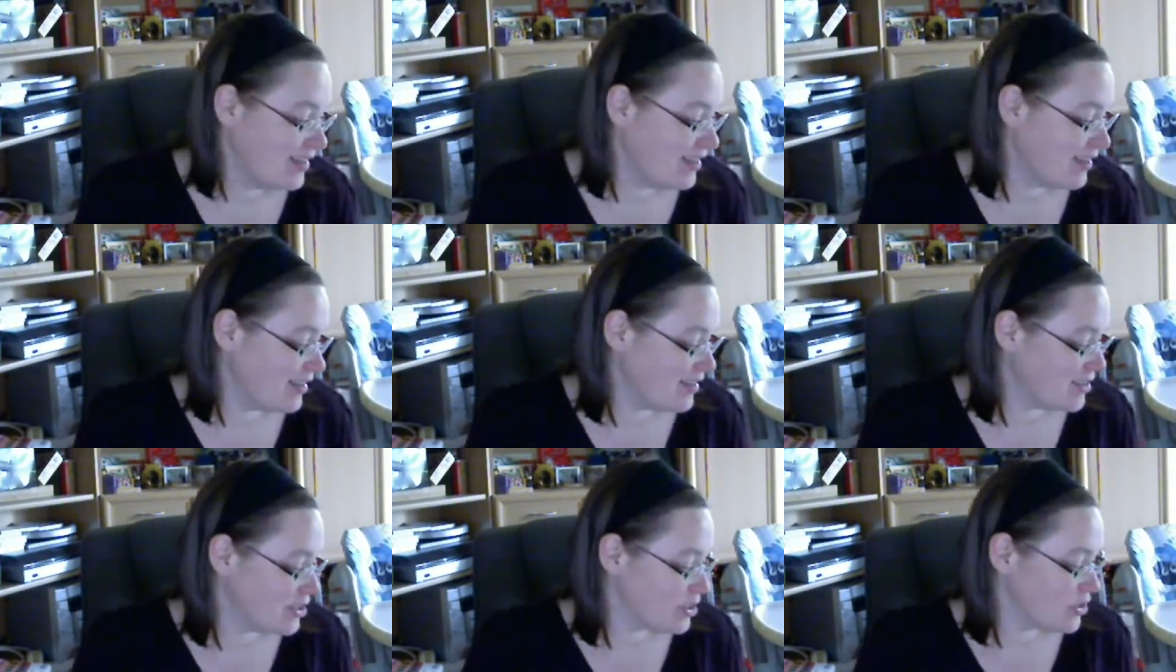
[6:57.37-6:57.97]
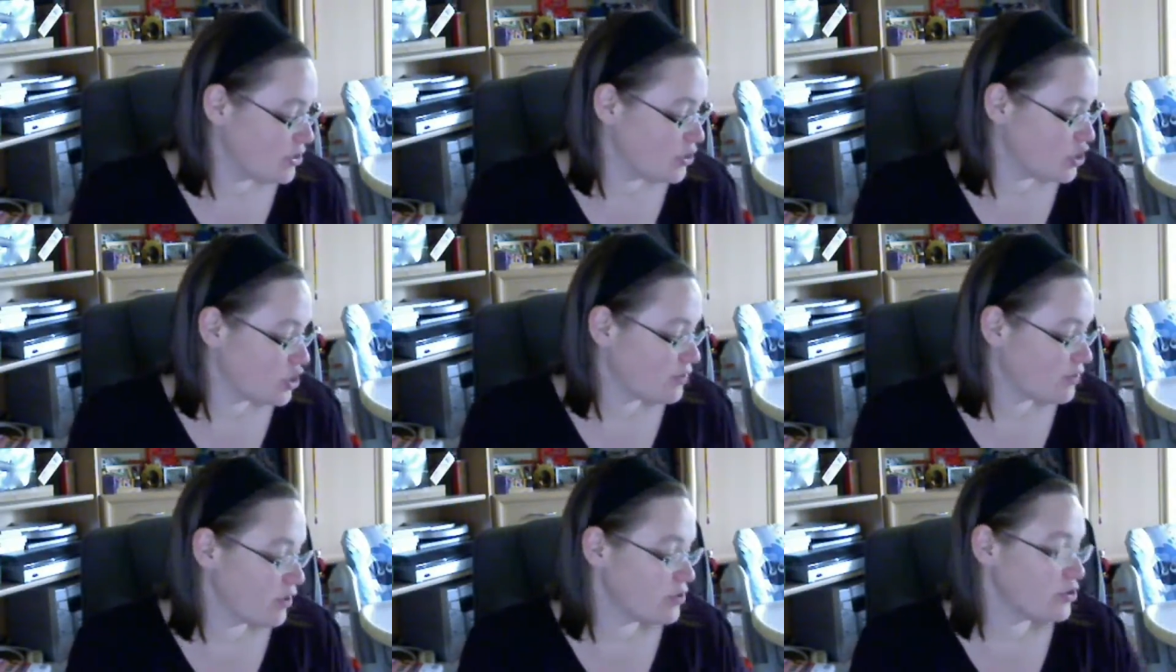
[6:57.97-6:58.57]

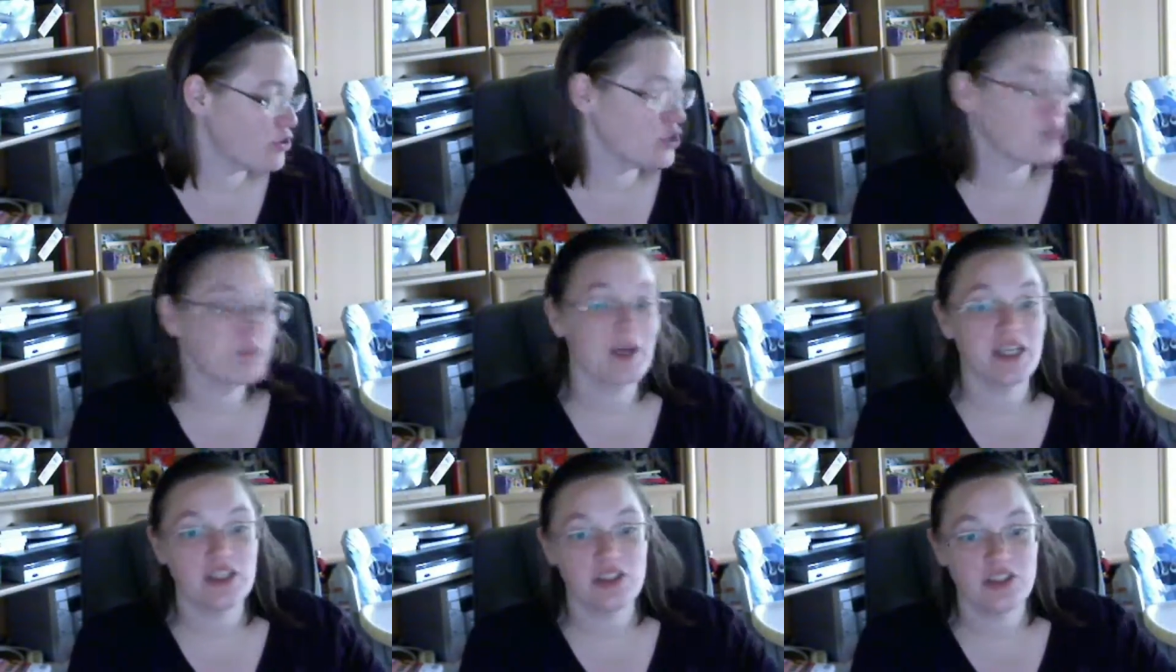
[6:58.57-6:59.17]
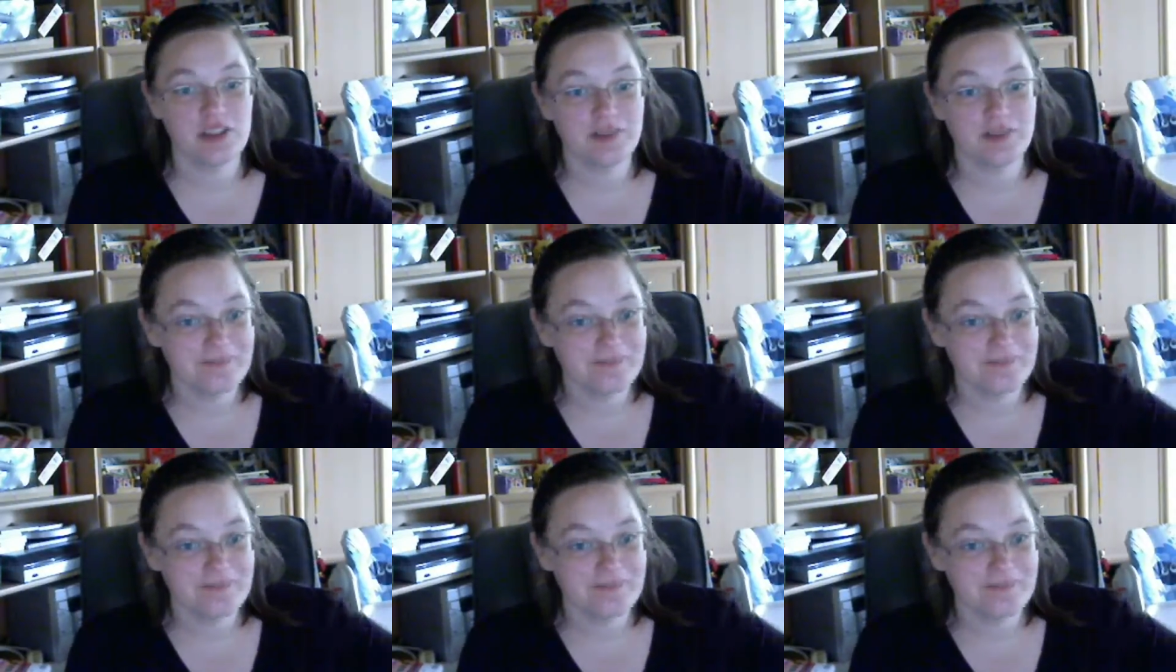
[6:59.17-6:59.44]
Schwarzer Specht.